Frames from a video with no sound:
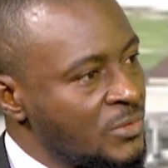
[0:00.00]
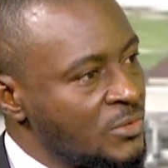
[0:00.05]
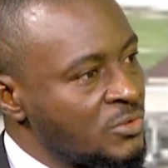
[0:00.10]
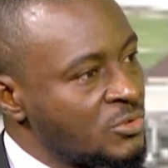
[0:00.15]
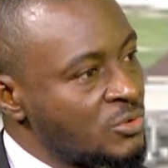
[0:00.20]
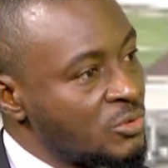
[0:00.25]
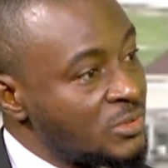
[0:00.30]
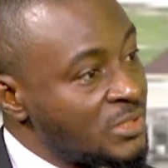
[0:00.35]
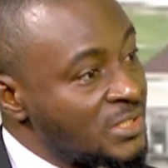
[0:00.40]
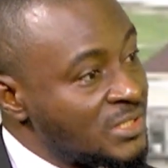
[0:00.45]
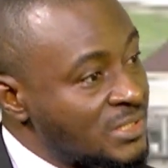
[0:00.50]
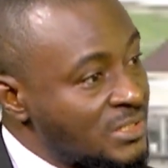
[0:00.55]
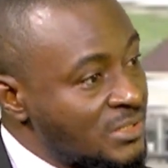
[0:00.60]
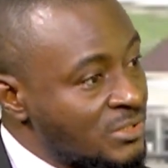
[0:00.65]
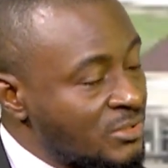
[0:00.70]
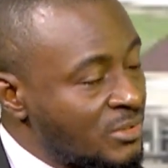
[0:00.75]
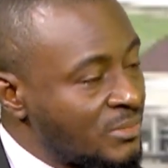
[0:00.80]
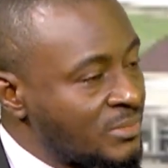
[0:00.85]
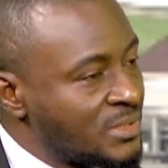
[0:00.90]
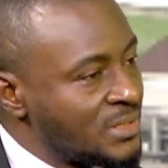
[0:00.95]
So this is
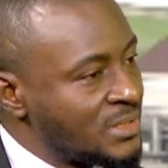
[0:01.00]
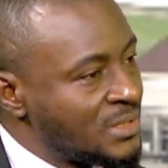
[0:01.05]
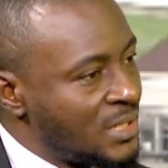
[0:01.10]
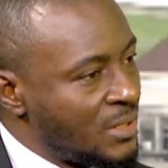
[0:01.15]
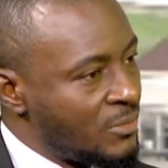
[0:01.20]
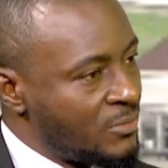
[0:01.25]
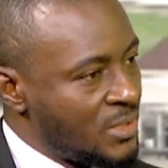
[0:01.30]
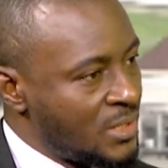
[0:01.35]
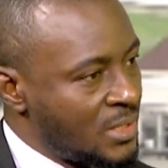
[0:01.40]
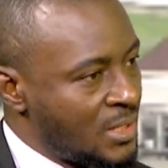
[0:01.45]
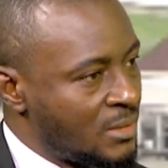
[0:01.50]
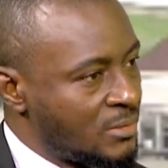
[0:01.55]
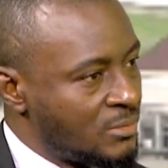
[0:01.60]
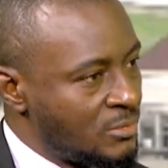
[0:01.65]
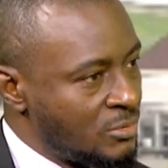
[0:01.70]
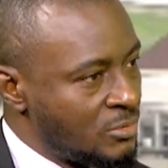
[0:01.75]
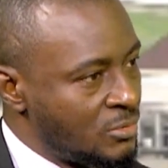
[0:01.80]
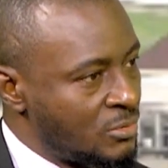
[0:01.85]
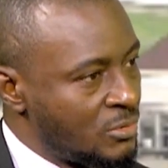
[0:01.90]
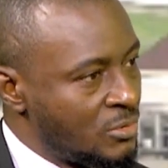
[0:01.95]
something that we can
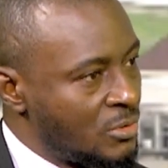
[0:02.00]
do.